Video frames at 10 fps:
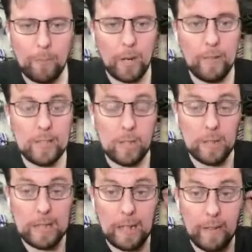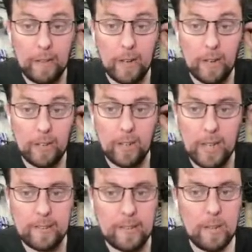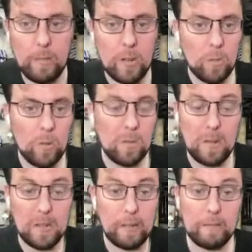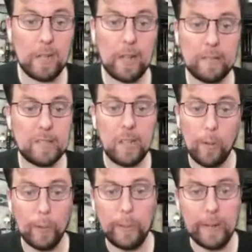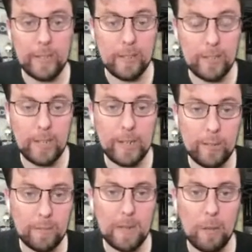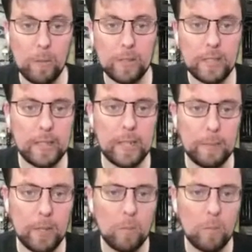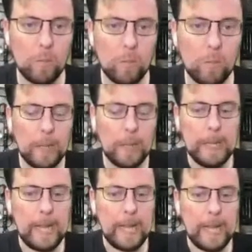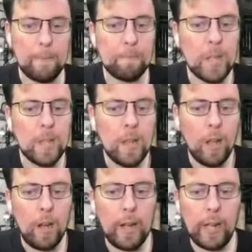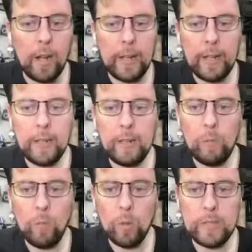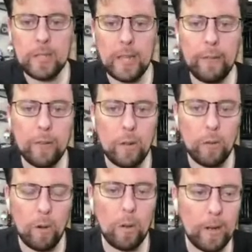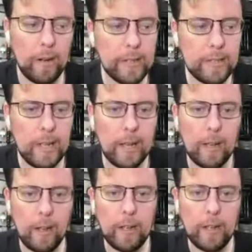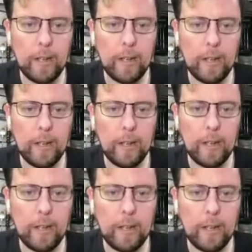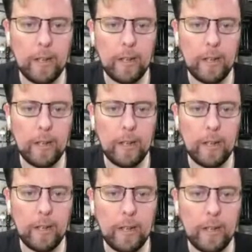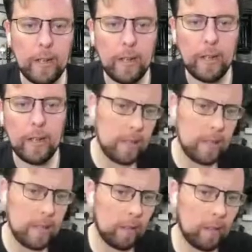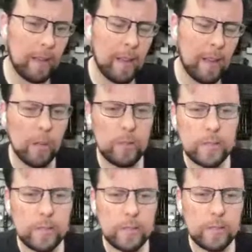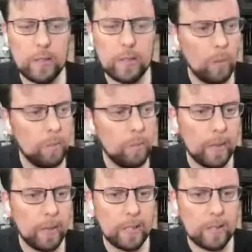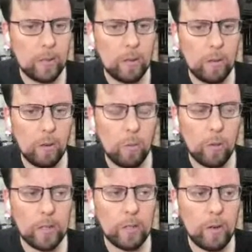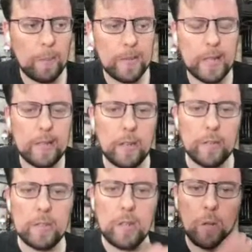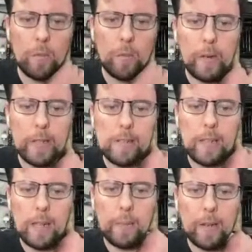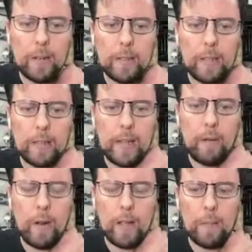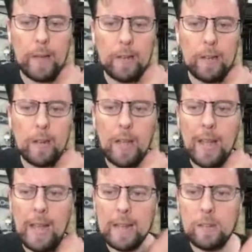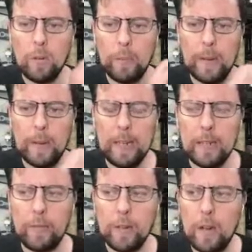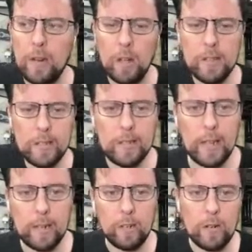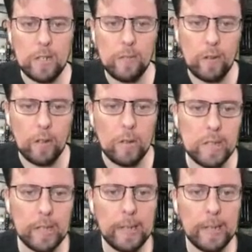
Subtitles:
Previous until I found out I could get the Timken one, and that's the only reason I changed from that one to the Timken one. But um, I would say for the roller bearings, yeah, I agree. Sometimes that grease. I know Timken told me about this, or one of the representatives told me recently about it, that they recommended a completely different non-synthetic grease for those.